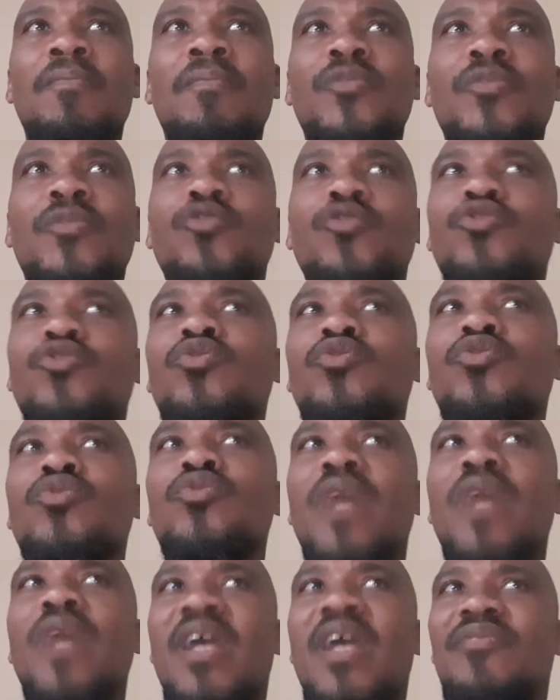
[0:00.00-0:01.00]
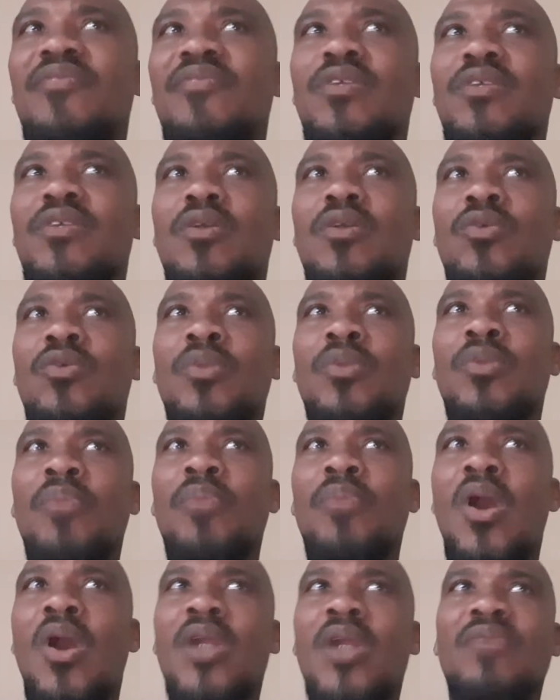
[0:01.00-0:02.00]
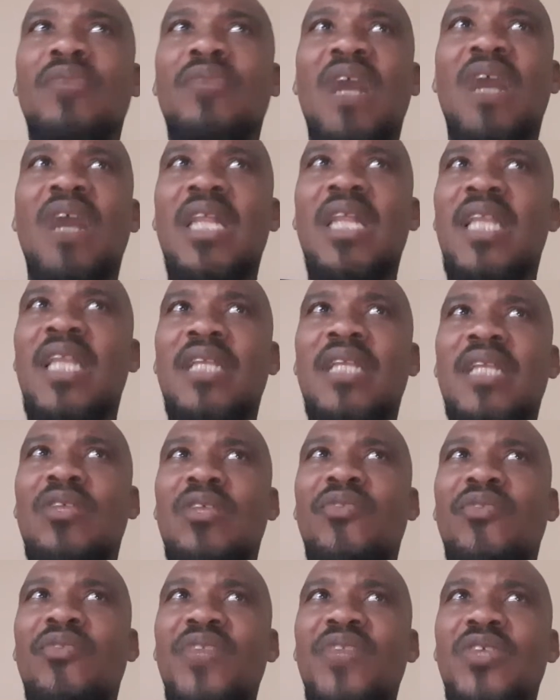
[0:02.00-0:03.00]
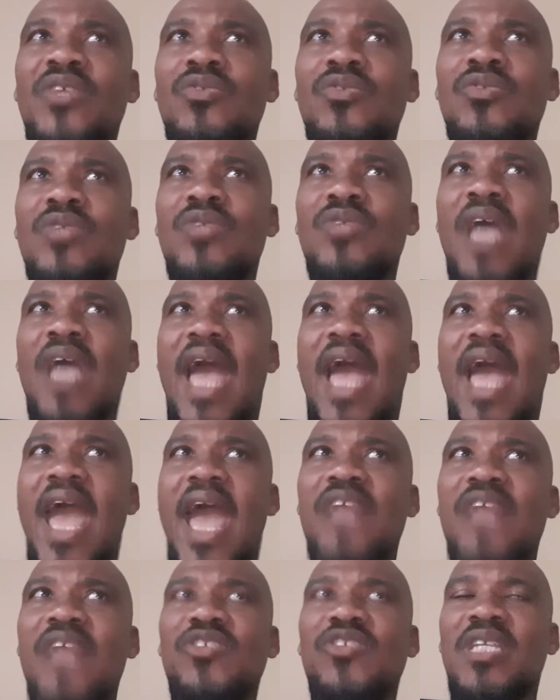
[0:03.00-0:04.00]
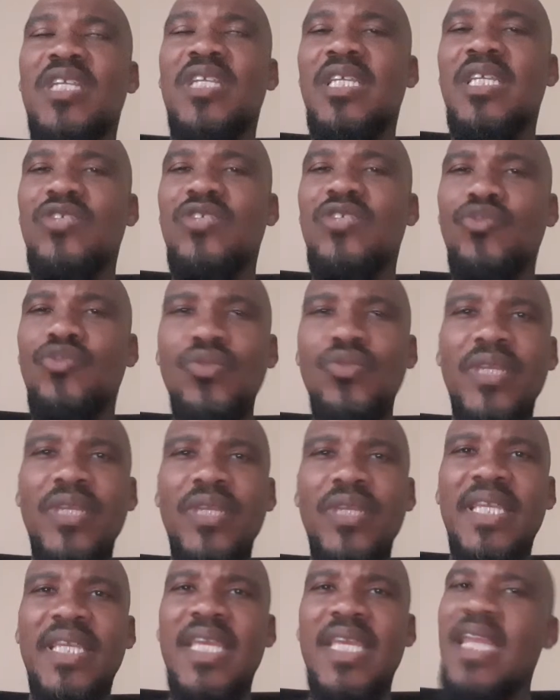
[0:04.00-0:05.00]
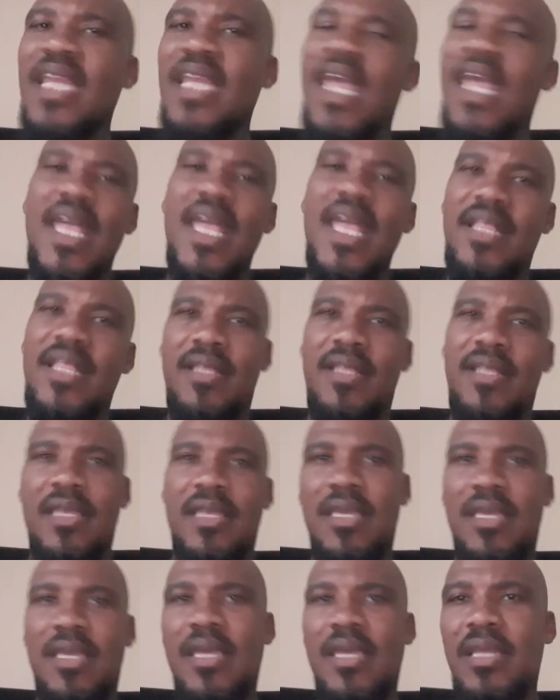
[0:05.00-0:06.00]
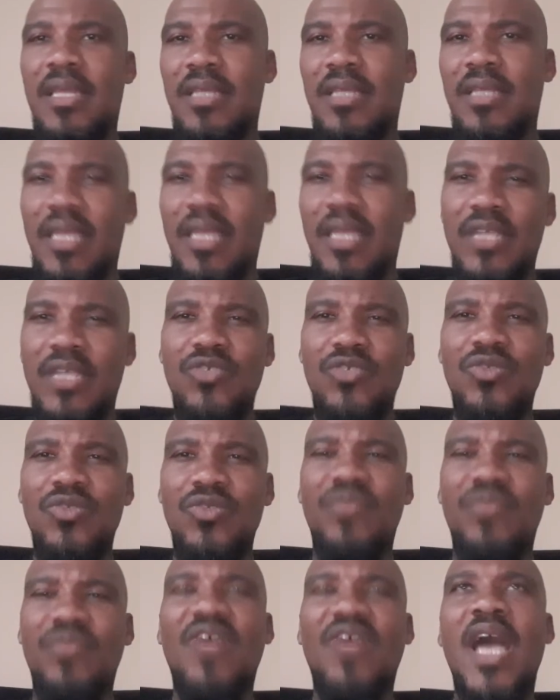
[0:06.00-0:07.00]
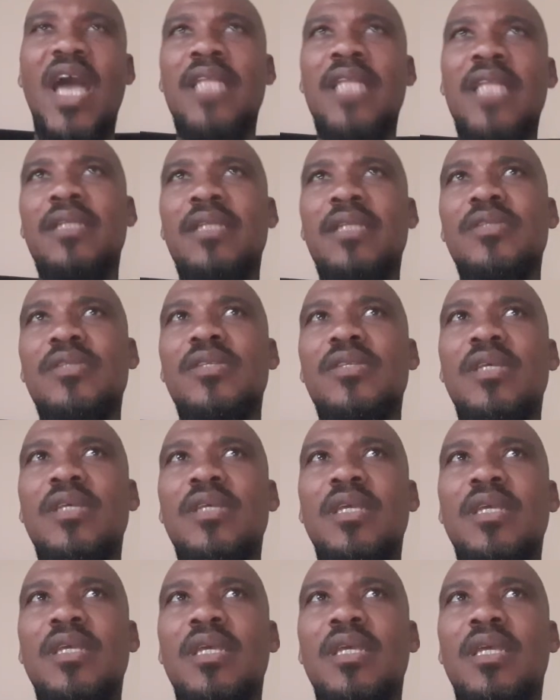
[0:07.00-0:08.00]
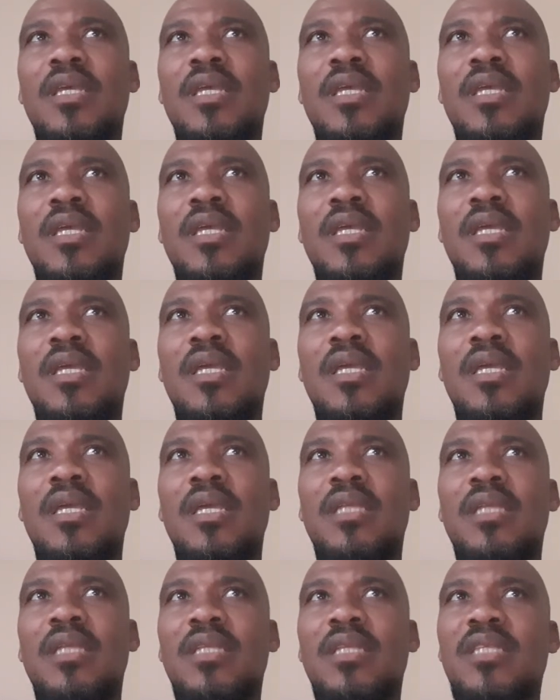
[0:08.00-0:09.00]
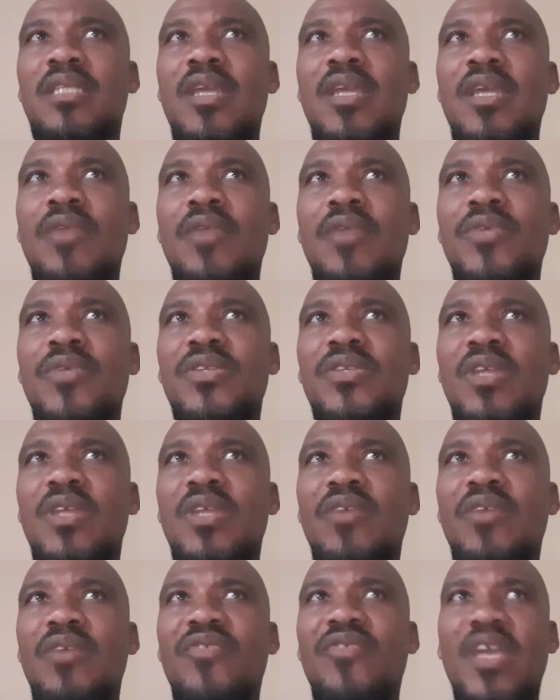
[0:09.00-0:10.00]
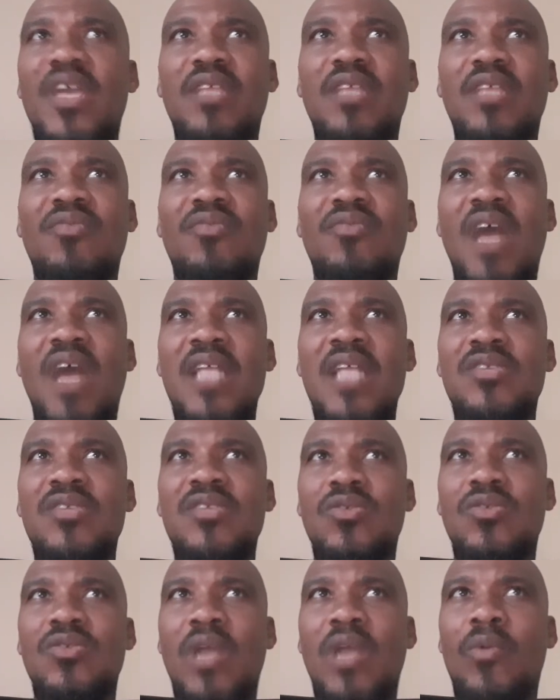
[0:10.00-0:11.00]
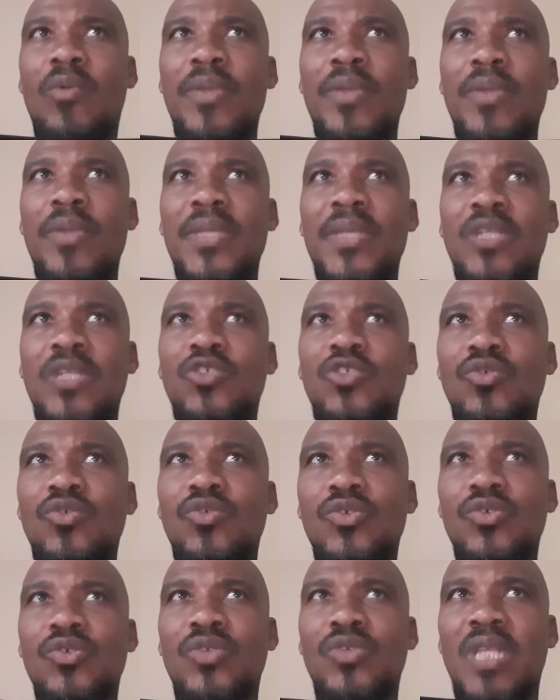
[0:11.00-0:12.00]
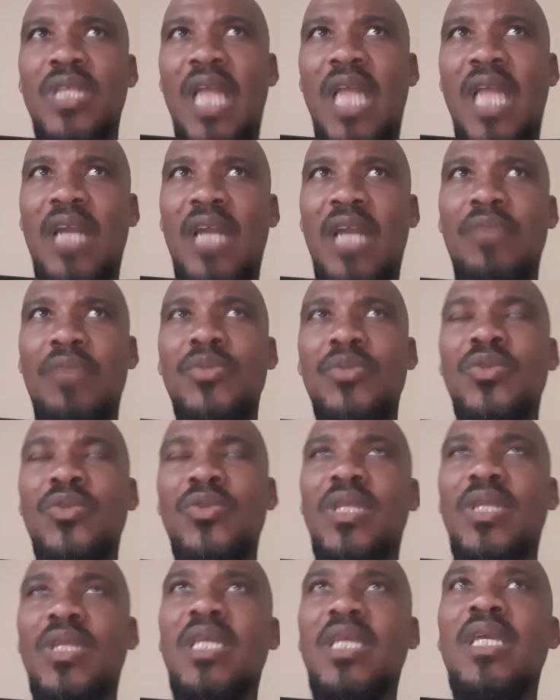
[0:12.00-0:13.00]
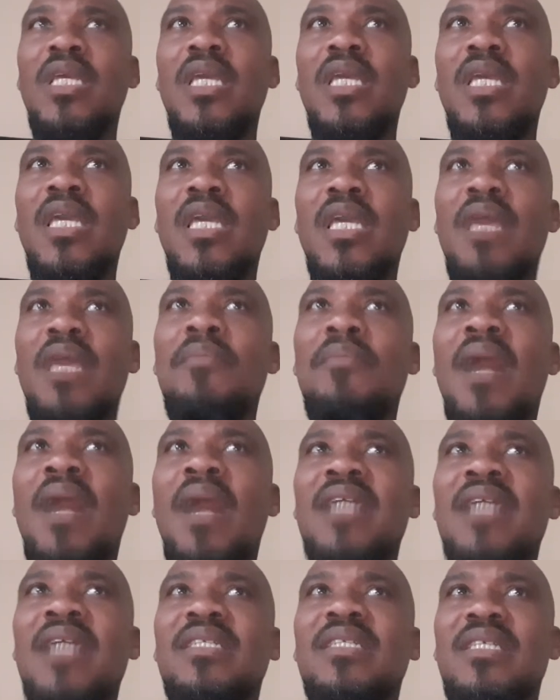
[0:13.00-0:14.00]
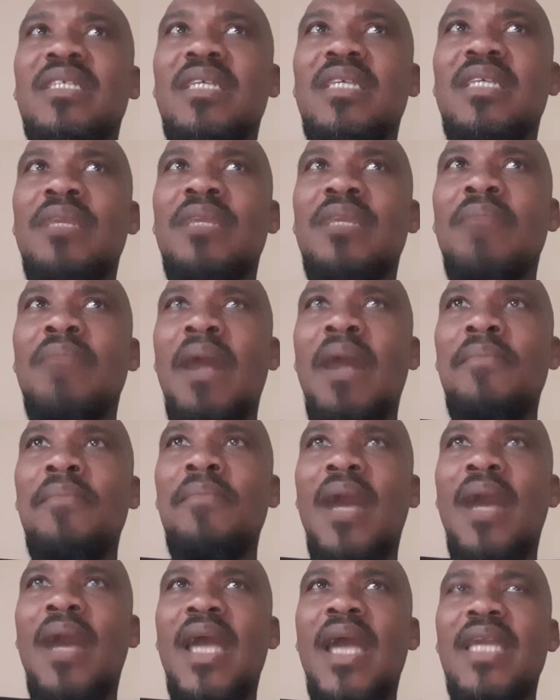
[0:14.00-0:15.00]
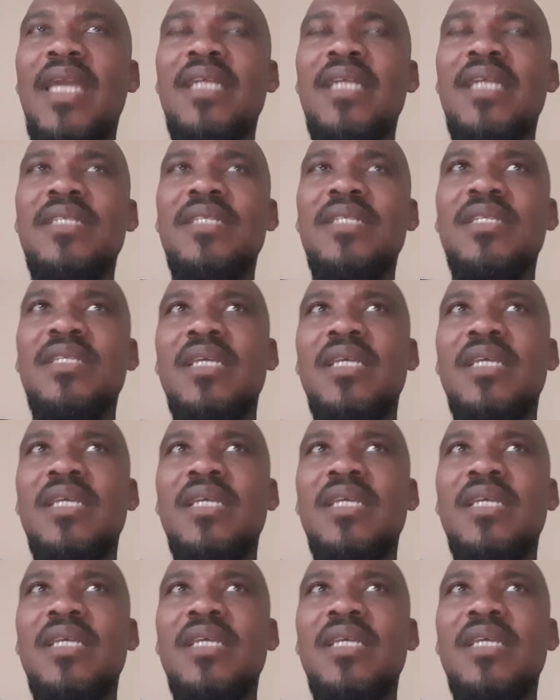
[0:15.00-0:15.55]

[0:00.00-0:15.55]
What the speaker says: true effort on the part of our elected officials to actually truly get at the issues of violence. The terroristic effect of violence on our women and children in our community, in my mind, is